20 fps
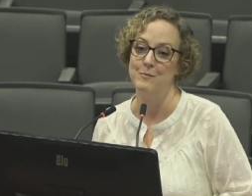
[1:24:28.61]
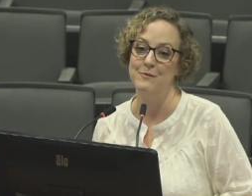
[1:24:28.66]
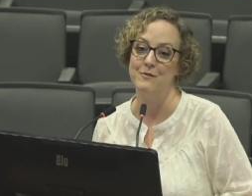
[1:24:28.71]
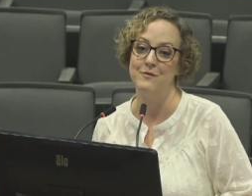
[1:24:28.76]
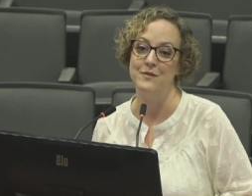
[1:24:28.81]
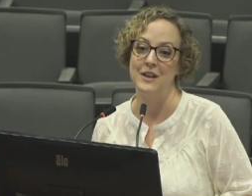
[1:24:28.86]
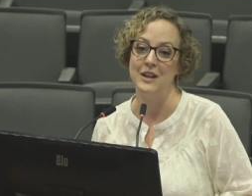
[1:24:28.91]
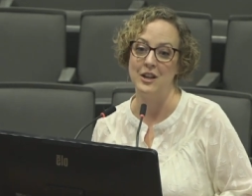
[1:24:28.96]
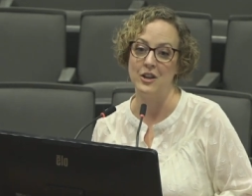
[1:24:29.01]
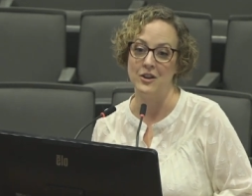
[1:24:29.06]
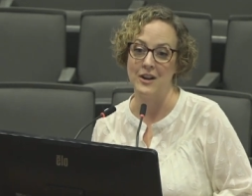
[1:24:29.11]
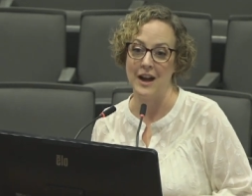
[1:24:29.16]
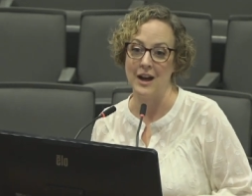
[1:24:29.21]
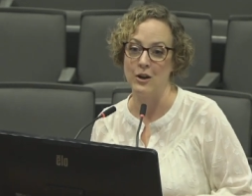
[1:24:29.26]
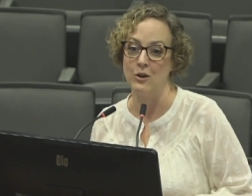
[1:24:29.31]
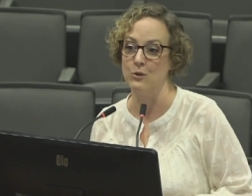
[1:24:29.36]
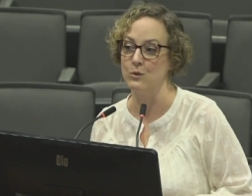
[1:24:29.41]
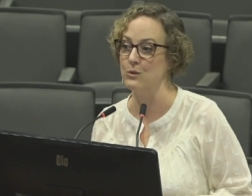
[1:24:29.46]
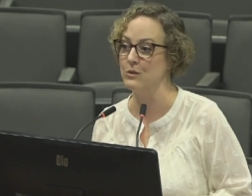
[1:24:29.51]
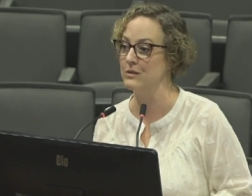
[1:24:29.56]
figure
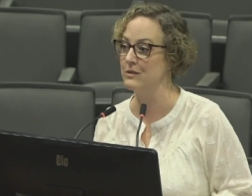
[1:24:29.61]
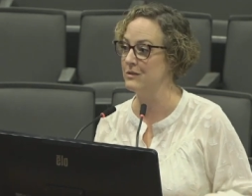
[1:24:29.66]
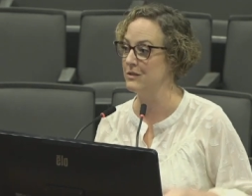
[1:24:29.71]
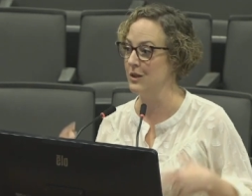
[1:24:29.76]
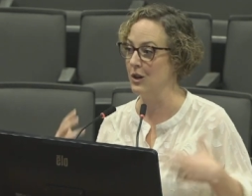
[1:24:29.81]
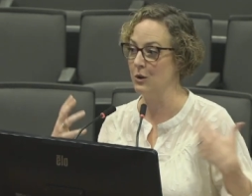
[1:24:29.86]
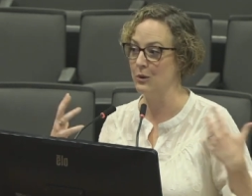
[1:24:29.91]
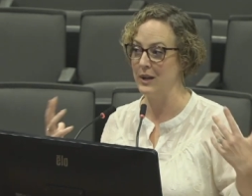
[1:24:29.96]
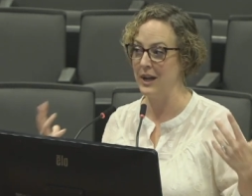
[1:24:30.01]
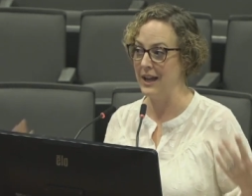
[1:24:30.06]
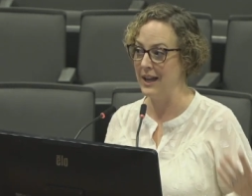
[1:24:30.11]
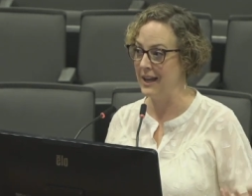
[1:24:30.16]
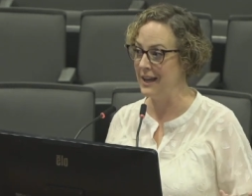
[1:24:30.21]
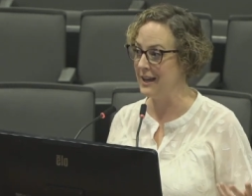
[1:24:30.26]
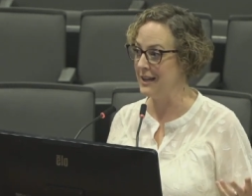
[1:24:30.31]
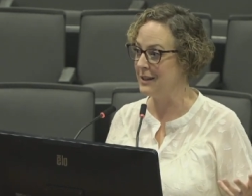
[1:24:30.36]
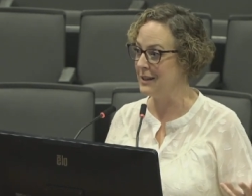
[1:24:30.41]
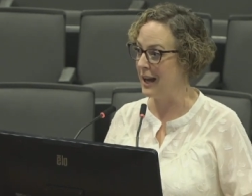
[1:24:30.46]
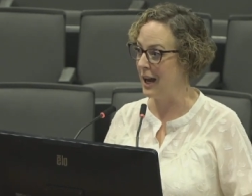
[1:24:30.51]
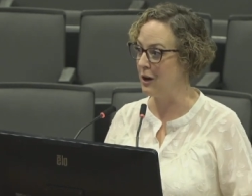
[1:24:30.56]
out,
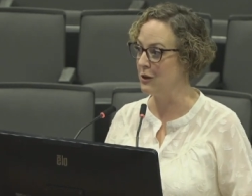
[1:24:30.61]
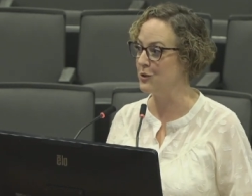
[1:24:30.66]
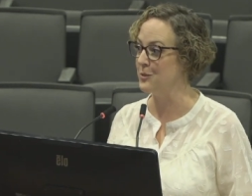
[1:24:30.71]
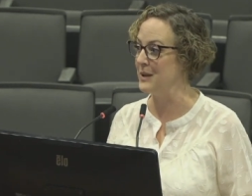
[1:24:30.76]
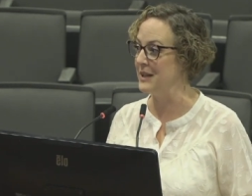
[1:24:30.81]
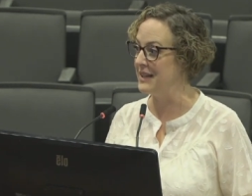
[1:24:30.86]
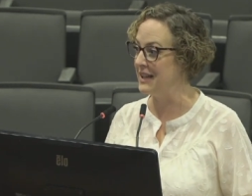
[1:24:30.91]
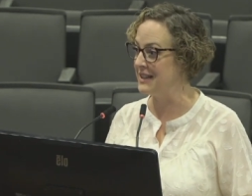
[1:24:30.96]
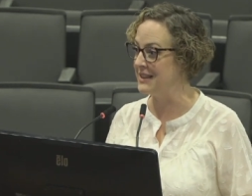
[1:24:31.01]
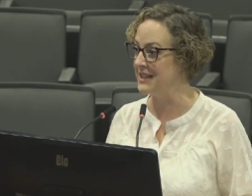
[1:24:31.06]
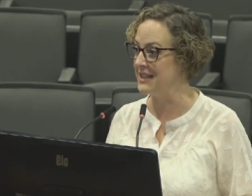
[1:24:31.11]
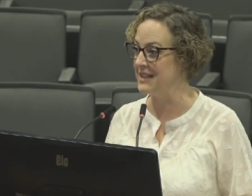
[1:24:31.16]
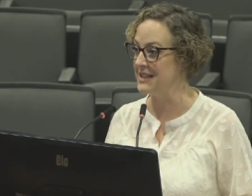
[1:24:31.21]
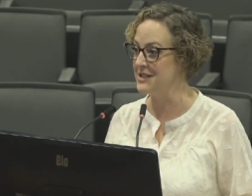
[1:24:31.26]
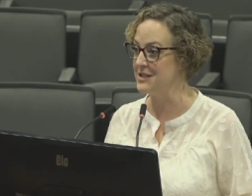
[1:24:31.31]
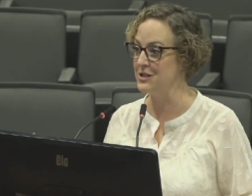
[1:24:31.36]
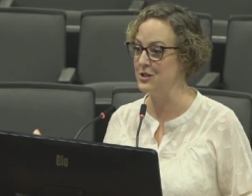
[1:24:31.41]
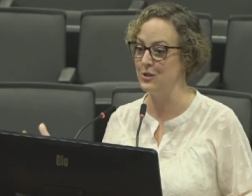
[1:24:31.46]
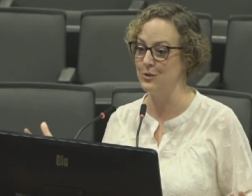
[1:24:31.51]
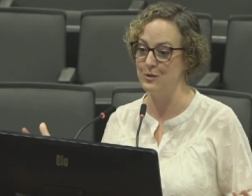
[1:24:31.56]
okay, how do we get
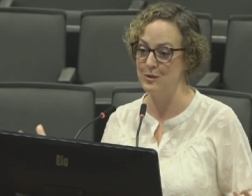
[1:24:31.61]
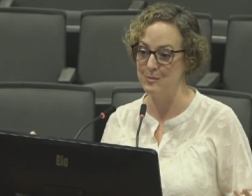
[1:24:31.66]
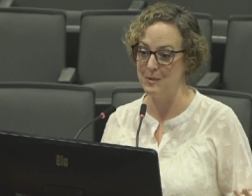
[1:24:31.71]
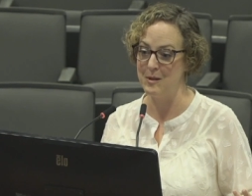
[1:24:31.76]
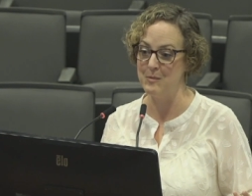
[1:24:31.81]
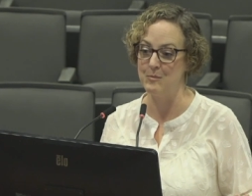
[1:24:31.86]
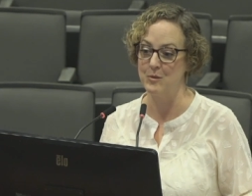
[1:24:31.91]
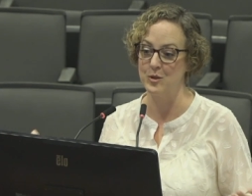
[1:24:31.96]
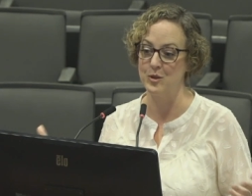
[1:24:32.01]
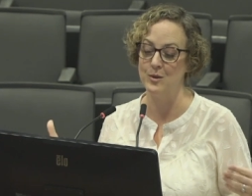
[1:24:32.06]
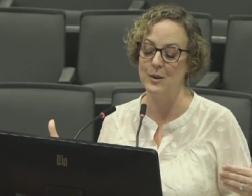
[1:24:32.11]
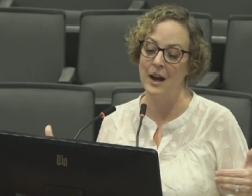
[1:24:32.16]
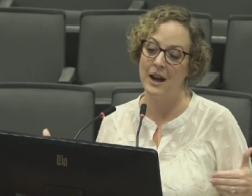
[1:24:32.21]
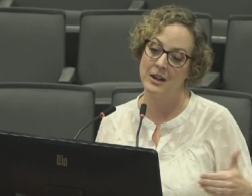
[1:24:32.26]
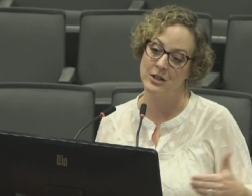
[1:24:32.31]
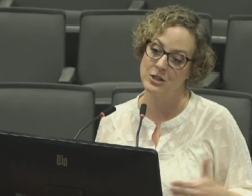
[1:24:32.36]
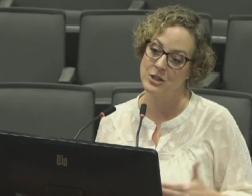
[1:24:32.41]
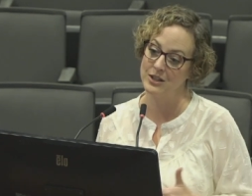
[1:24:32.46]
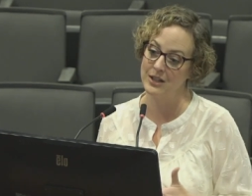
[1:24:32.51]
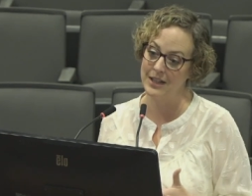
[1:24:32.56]
this to the people who
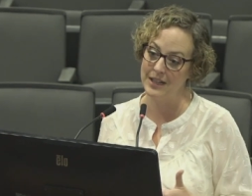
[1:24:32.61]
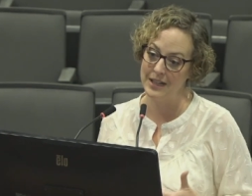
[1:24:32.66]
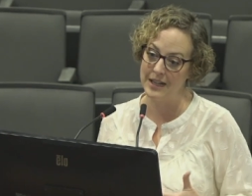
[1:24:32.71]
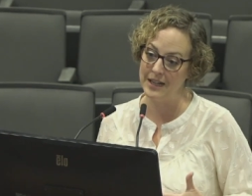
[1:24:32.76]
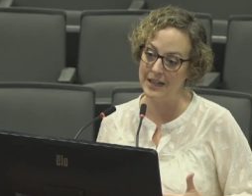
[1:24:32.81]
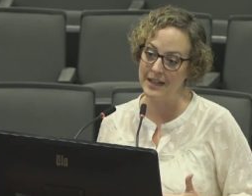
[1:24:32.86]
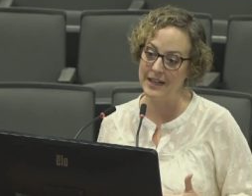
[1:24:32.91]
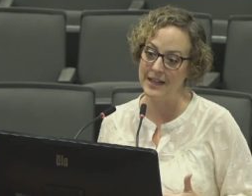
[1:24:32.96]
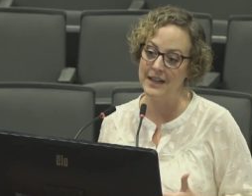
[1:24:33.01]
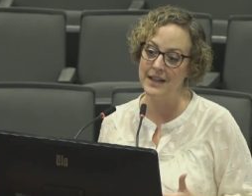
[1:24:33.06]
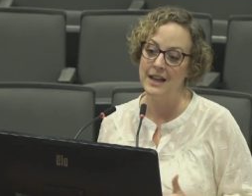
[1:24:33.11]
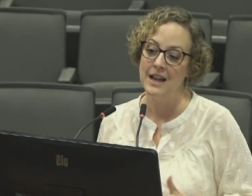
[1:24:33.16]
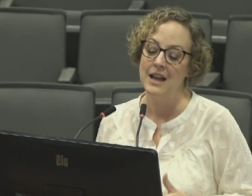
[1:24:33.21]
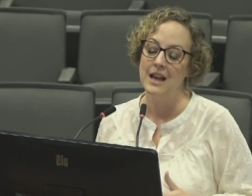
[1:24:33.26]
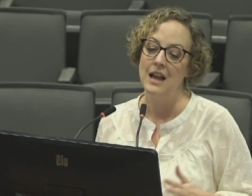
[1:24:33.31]
actually need it?